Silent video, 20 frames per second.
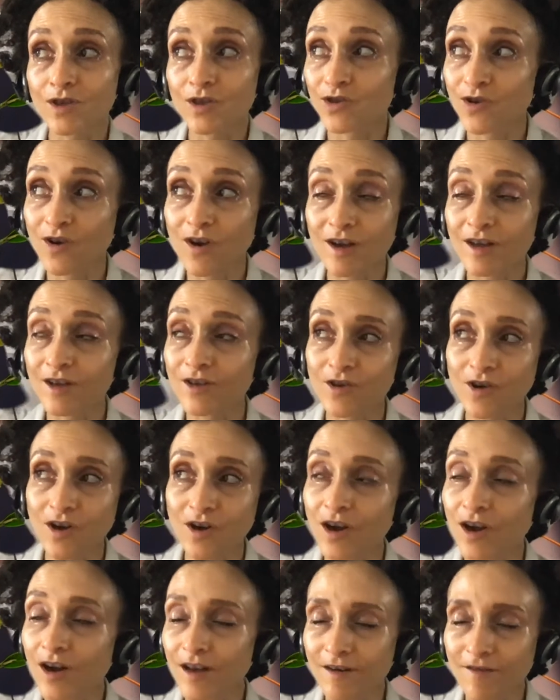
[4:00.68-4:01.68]
draw and
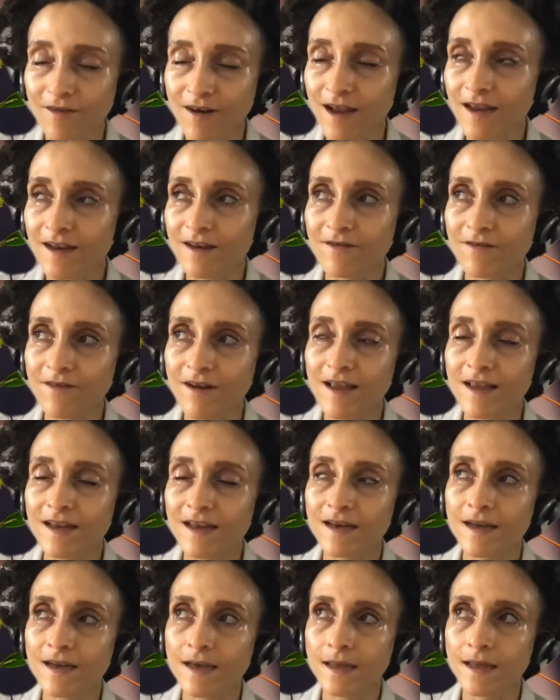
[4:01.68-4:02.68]
write
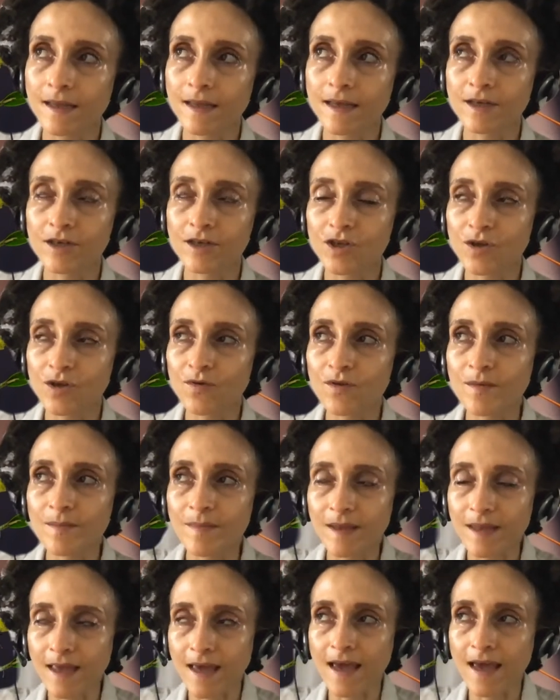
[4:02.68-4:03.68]
and then show them
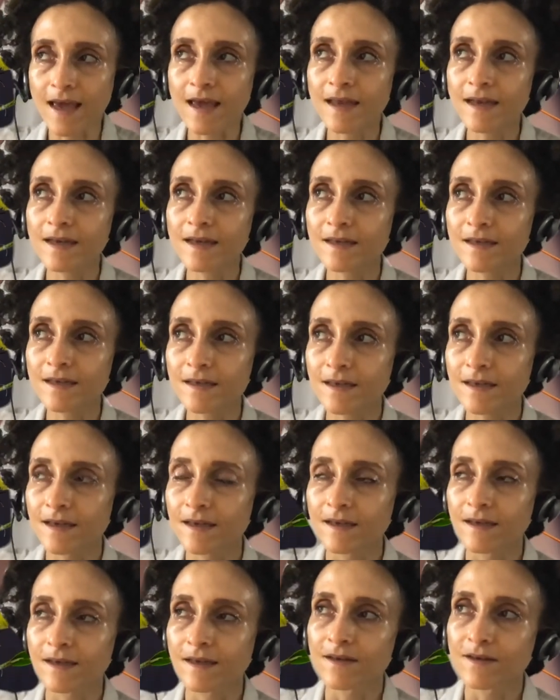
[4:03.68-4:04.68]
at the end.
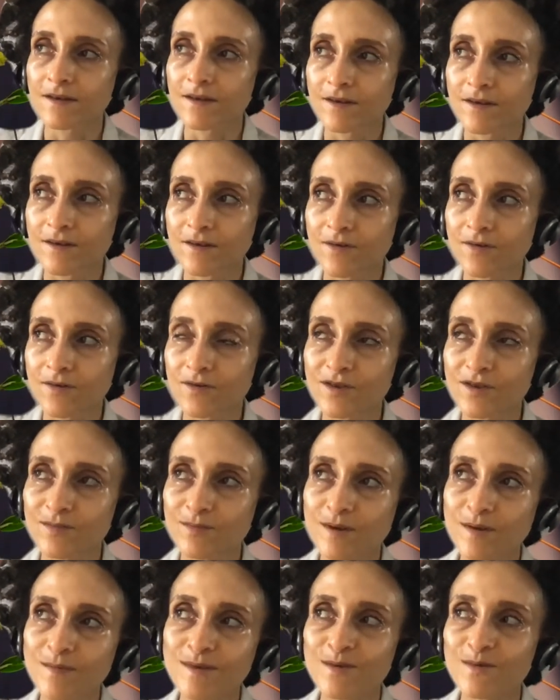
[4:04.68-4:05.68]
Or
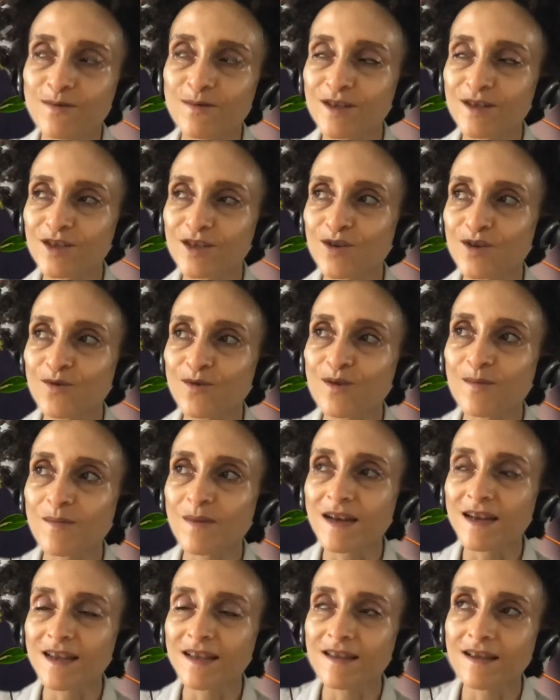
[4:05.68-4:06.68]
sometimes I wouldn't show them
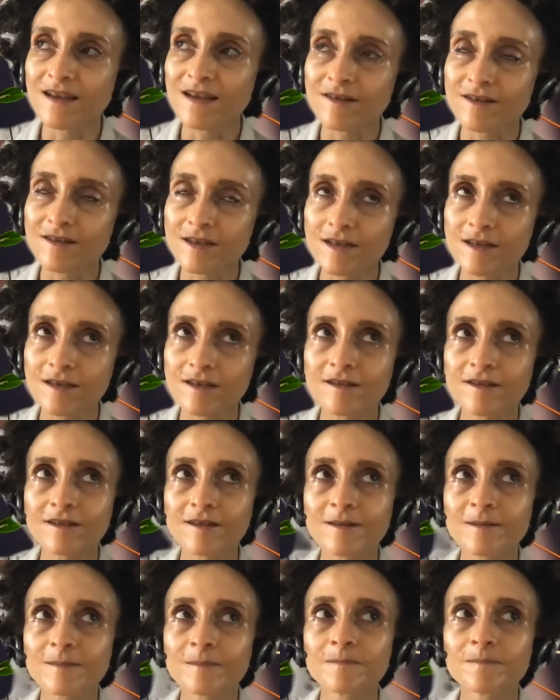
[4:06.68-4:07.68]
anything
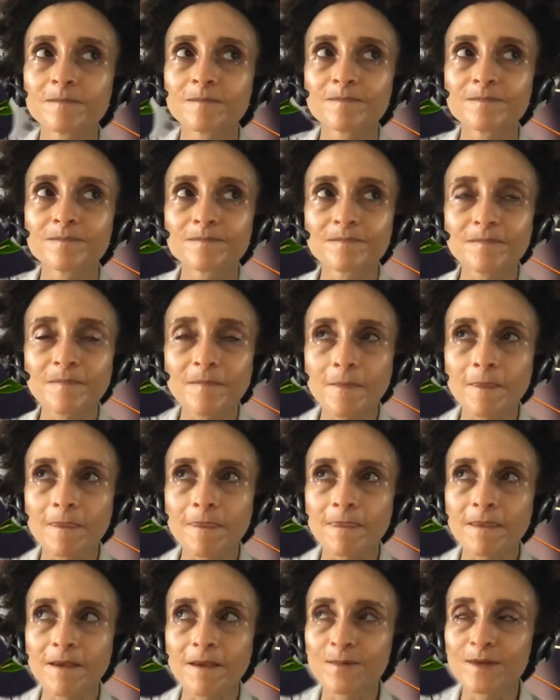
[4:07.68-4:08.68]
until
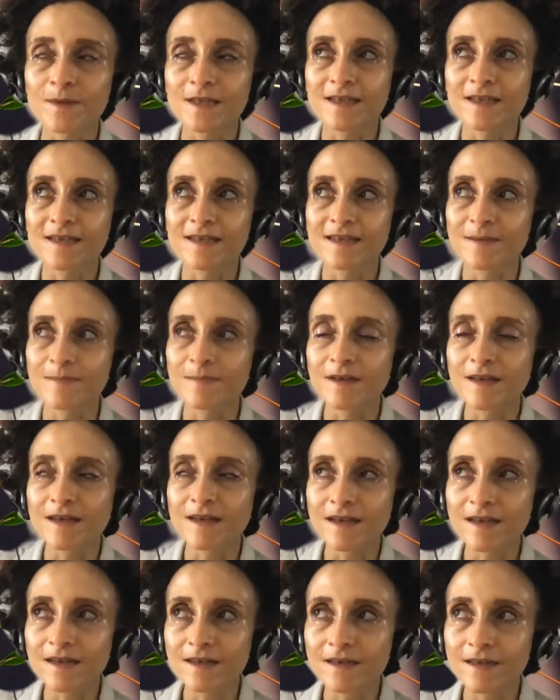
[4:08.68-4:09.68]
it was
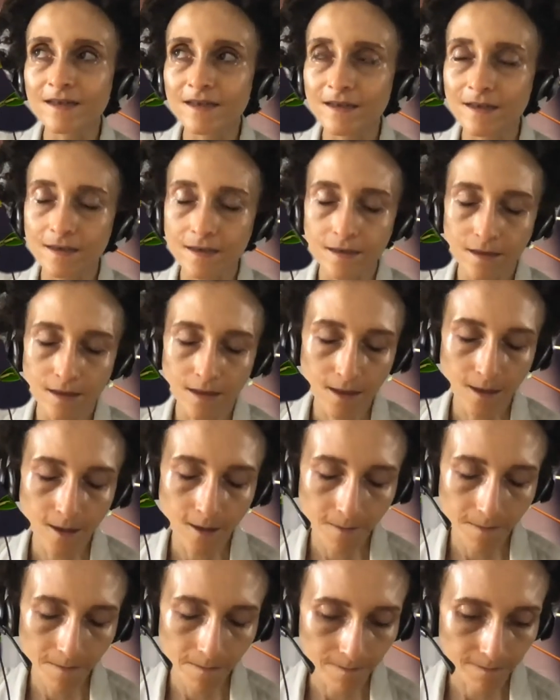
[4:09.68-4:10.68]
exhibited,
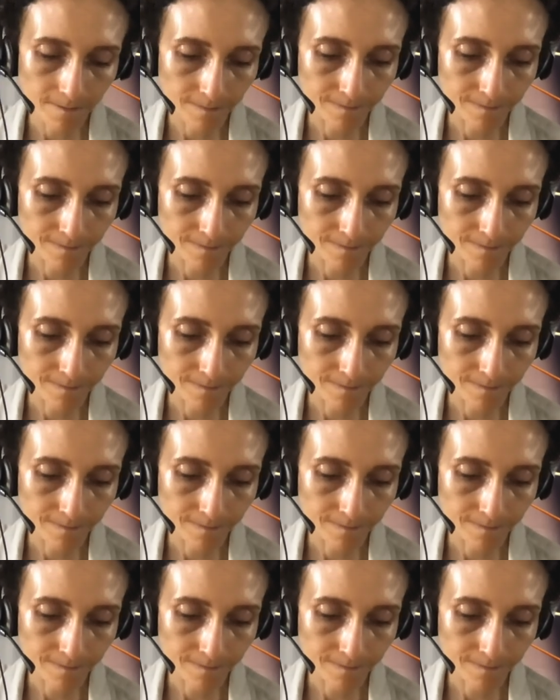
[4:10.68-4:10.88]
um,